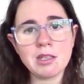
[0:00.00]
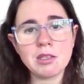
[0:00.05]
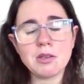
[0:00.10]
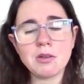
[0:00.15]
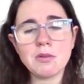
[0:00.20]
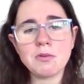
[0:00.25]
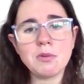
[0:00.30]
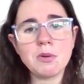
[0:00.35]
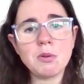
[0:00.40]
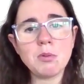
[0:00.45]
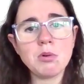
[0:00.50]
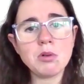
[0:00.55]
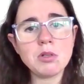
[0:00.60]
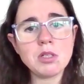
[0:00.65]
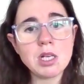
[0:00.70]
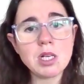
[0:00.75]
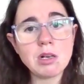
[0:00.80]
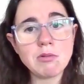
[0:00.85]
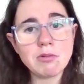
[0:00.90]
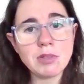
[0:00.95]
So if we
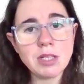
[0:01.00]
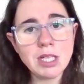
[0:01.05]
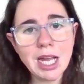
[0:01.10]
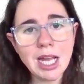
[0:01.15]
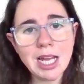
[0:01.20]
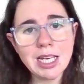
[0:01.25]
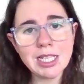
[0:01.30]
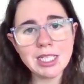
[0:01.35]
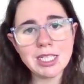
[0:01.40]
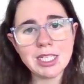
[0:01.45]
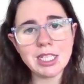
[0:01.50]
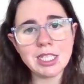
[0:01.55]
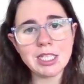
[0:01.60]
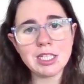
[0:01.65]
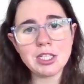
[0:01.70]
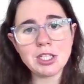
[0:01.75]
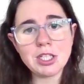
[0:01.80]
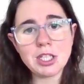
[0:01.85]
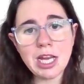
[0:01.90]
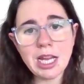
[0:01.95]
want our reality
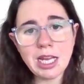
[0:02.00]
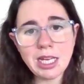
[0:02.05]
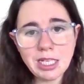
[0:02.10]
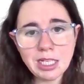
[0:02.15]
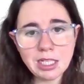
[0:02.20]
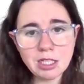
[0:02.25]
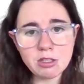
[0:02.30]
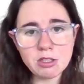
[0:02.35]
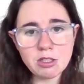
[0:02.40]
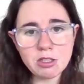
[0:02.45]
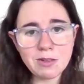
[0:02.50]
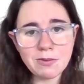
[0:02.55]
to change,